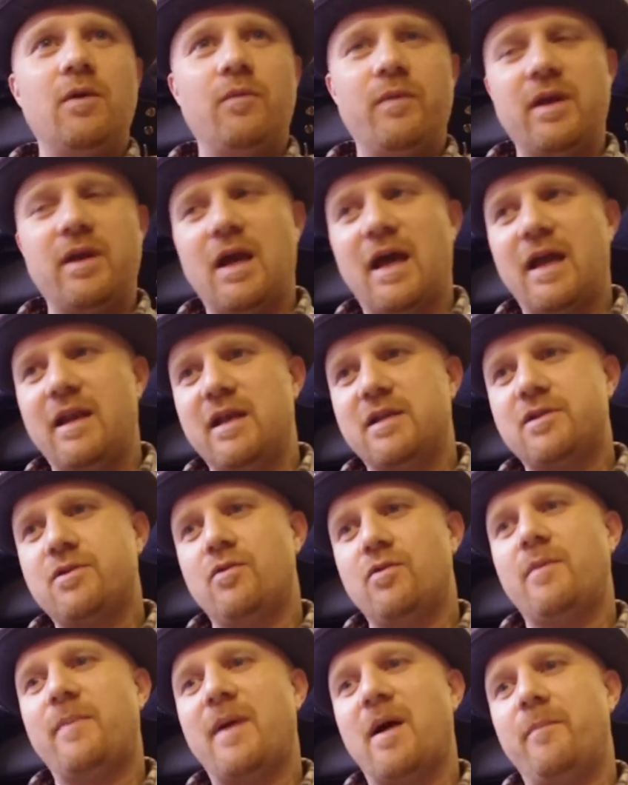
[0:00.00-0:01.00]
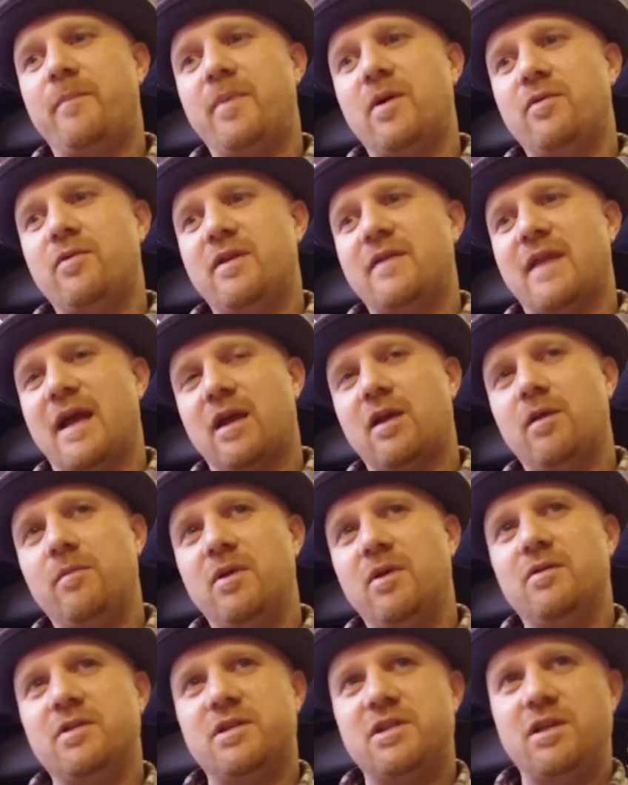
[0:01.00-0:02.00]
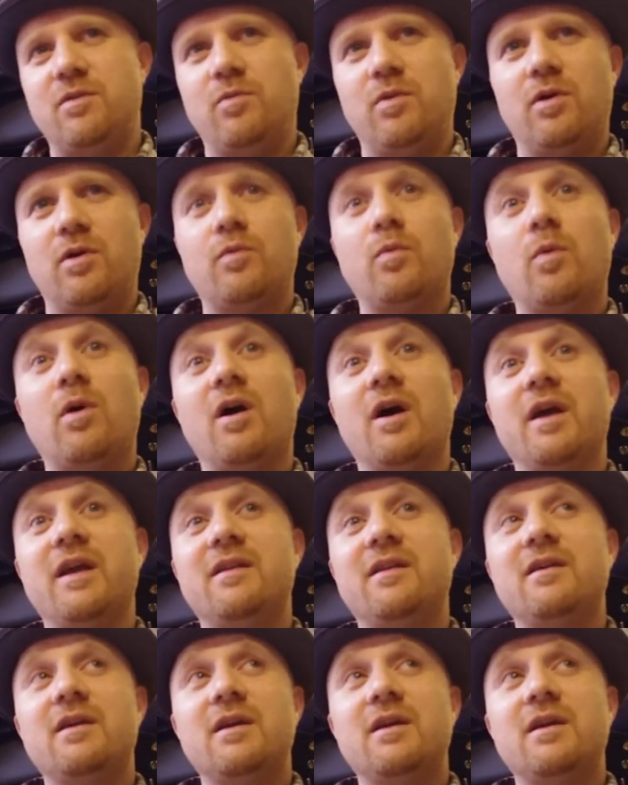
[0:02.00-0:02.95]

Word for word: we, and it's all about building that community worldwide